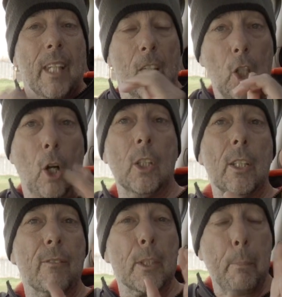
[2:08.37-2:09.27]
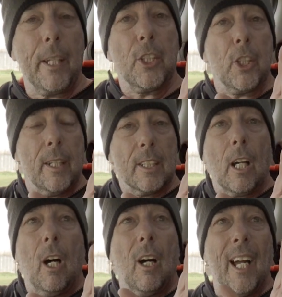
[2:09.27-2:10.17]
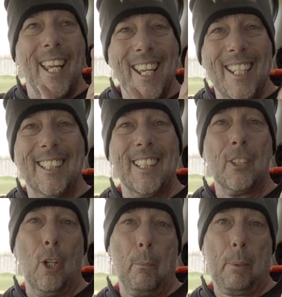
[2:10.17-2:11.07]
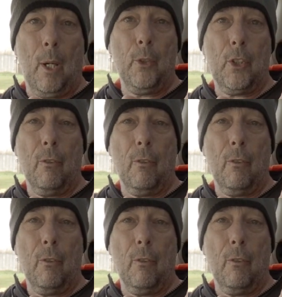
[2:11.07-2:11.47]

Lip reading: Lots of species are easy to approach